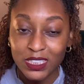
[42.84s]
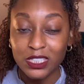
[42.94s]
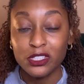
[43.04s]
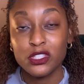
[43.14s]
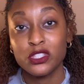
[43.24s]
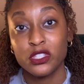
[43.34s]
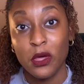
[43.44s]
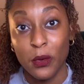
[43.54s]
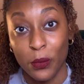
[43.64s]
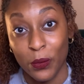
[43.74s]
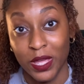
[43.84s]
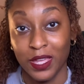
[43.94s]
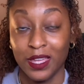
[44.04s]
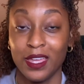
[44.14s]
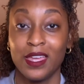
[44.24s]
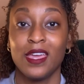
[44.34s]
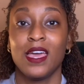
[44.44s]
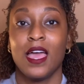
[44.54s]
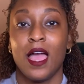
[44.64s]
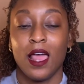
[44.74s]
So
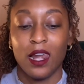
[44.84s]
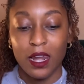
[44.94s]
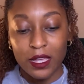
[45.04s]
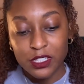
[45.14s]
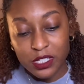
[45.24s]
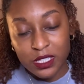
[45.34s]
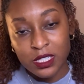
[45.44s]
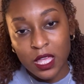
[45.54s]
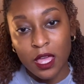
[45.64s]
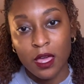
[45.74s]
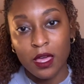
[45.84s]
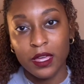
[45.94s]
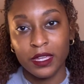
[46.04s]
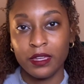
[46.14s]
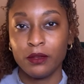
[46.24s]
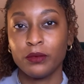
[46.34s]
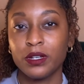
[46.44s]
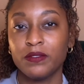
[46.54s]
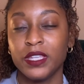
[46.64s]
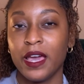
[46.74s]
let's just get rid
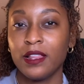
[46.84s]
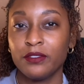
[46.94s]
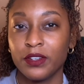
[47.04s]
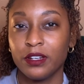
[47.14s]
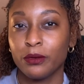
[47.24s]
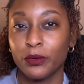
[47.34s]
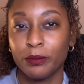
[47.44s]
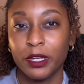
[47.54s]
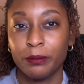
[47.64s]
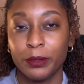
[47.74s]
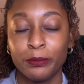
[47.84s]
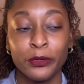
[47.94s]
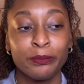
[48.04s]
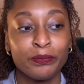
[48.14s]
of the elephant in the room here, people.